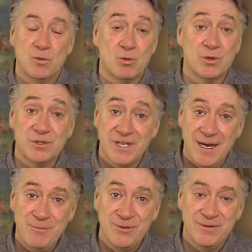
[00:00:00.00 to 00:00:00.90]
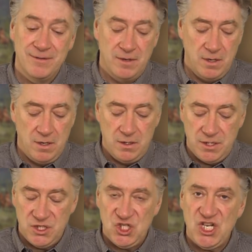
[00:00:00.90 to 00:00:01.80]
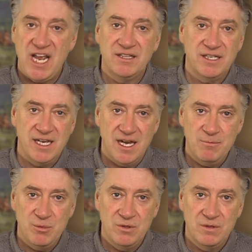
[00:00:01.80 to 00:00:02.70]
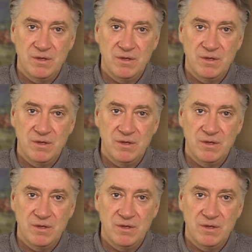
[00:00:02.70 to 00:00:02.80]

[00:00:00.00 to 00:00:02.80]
World Cup, the Stanley Cup,